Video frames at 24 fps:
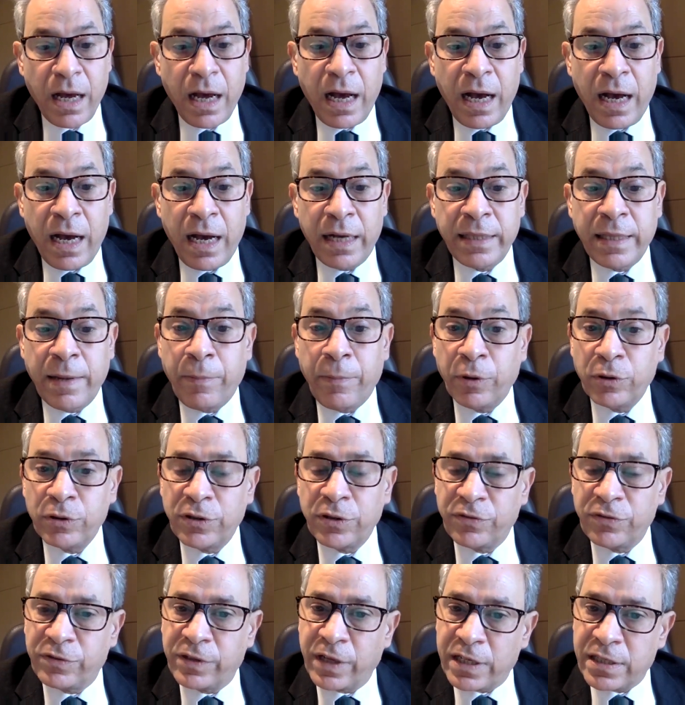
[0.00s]
The Board
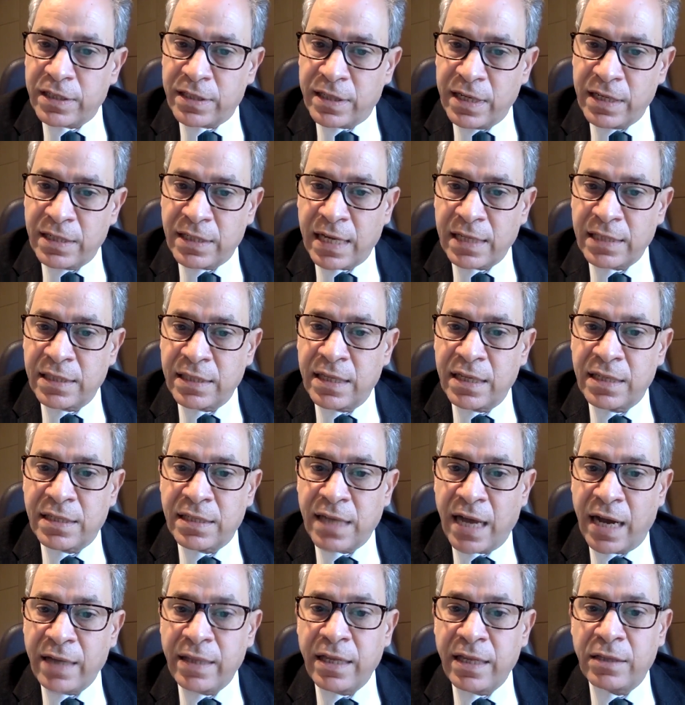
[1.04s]
of Trustees has
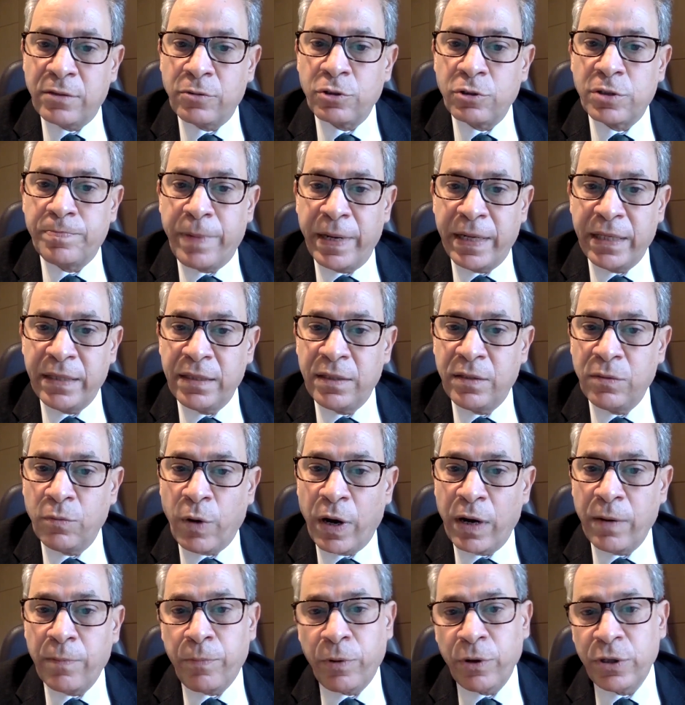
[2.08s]
decided to spend
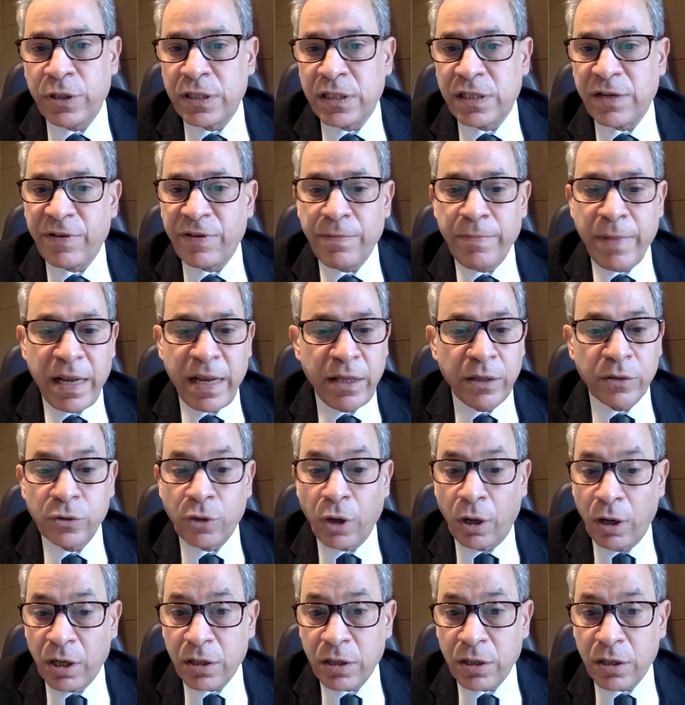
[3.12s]
$1.7 million